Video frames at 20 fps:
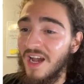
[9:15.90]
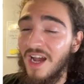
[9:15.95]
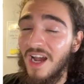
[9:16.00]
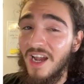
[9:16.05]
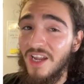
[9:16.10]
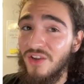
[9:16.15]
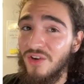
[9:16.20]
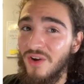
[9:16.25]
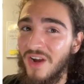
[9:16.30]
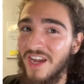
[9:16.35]

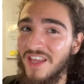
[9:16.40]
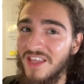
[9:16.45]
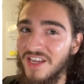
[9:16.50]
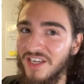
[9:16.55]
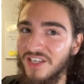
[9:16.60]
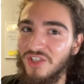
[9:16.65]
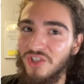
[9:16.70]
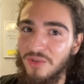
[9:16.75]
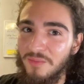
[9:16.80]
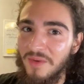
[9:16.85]
I
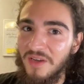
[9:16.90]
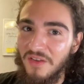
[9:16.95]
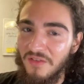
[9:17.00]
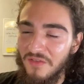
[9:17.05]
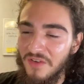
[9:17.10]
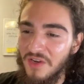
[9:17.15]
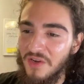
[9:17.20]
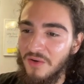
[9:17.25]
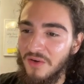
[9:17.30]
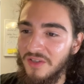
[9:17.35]
think I should make a
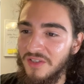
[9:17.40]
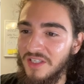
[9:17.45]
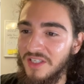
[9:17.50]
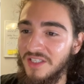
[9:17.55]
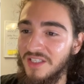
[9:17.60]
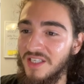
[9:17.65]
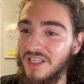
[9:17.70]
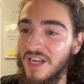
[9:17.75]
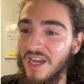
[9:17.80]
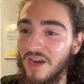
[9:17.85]
video on
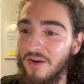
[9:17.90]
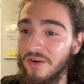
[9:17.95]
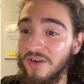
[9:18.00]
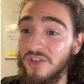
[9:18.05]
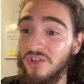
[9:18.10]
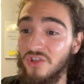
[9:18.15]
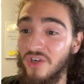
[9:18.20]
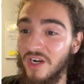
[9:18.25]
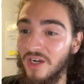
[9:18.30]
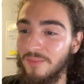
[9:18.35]
this and how I
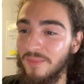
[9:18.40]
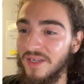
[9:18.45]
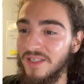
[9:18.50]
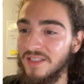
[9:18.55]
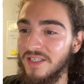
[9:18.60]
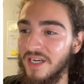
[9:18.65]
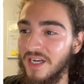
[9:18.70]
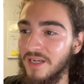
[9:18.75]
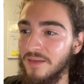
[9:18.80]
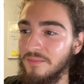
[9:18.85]
track my
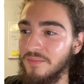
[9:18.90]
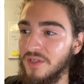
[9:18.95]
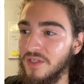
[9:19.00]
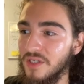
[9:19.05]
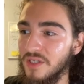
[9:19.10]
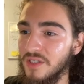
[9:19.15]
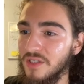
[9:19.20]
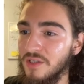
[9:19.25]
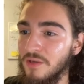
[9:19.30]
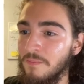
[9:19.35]
time,
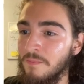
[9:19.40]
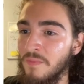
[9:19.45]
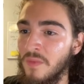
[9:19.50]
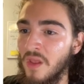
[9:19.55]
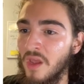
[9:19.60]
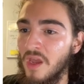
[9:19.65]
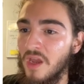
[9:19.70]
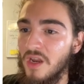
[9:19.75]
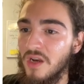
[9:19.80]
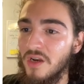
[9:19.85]
because
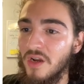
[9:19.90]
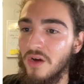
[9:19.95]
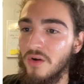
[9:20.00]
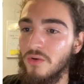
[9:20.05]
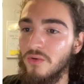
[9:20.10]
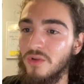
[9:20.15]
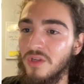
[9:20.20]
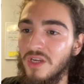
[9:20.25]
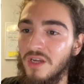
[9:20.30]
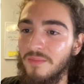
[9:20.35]
not
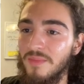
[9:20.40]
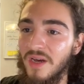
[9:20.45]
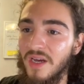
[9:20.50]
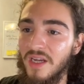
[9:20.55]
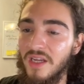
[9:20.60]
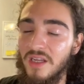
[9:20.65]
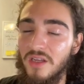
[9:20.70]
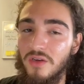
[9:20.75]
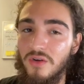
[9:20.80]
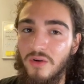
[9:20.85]
only am
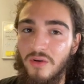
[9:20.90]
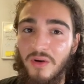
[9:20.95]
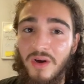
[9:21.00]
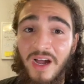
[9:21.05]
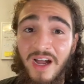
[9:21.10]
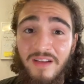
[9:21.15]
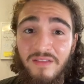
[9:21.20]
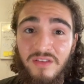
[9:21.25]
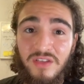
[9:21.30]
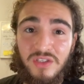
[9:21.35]
I,
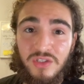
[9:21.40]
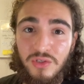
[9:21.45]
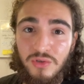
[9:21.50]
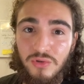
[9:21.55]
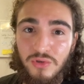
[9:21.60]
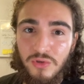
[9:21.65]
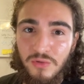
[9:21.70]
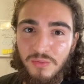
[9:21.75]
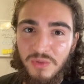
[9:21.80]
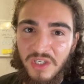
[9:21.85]
have this
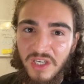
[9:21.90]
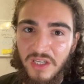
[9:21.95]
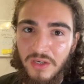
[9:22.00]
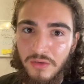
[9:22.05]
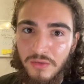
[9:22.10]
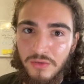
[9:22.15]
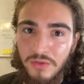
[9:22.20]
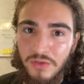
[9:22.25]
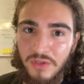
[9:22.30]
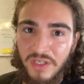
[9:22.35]
YouTube
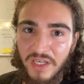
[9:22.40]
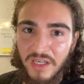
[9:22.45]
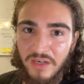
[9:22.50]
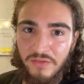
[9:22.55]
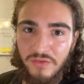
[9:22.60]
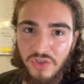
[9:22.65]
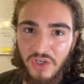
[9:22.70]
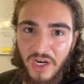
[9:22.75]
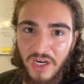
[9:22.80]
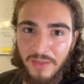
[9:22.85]
channel to kind
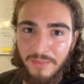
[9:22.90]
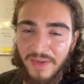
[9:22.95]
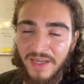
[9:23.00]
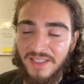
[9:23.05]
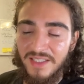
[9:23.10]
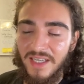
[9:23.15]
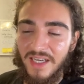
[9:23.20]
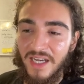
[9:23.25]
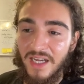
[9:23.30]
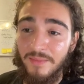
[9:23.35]
of track my
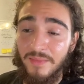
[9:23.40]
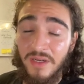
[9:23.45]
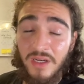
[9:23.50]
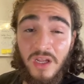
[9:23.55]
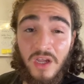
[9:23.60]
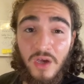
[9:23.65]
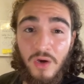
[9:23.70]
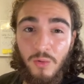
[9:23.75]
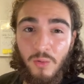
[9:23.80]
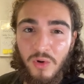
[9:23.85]
time and
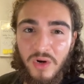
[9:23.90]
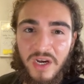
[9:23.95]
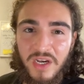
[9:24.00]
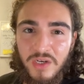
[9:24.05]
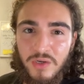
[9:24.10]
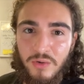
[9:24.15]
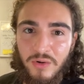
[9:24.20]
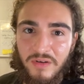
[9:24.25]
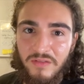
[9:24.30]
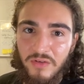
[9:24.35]
what I
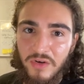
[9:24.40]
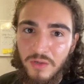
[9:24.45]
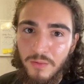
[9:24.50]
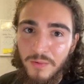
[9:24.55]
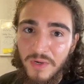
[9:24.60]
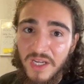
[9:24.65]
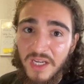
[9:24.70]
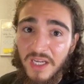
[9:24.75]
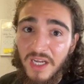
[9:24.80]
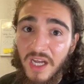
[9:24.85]
do every
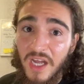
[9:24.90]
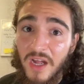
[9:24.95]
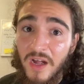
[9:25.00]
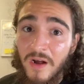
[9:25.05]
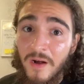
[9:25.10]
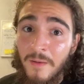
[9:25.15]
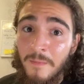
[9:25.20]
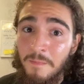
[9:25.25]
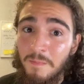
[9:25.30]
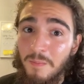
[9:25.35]
week,
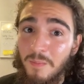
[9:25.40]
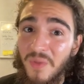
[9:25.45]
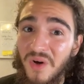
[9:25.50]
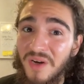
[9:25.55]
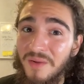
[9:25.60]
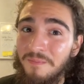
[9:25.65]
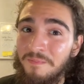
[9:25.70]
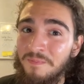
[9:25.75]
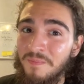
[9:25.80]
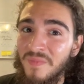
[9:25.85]

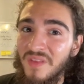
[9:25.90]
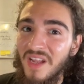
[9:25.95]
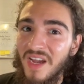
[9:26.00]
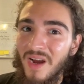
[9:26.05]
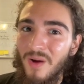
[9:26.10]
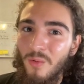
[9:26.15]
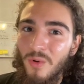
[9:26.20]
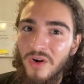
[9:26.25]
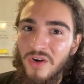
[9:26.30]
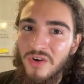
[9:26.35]
but
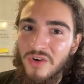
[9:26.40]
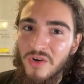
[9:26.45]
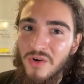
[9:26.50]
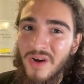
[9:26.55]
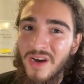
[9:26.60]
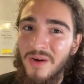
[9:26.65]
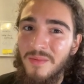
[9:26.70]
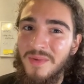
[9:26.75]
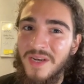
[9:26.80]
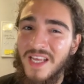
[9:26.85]
I want to know
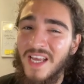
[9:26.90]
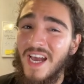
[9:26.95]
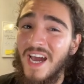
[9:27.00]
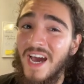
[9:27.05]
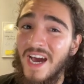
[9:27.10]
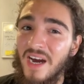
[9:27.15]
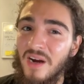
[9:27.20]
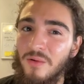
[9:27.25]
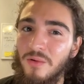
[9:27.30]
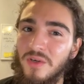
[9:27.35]
how many
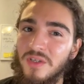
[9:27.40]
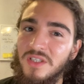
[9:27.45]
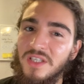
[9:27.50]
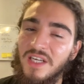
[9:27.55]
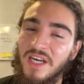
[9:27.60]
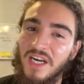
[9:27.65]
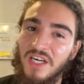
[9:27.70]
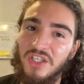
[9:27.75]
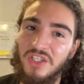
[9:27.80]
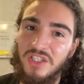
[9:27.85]
hours
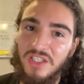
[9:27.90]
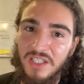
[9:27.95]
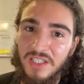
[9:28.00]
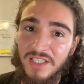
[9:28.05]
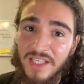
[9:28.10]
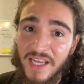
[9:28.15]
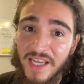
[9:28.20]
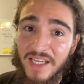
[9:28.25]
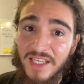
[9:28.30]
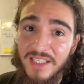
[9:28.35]
it actually
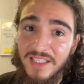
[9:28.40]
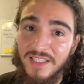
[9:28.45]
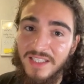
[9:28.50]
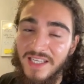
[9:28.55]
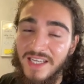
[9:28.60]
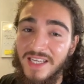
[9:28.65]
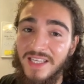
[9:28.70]
takes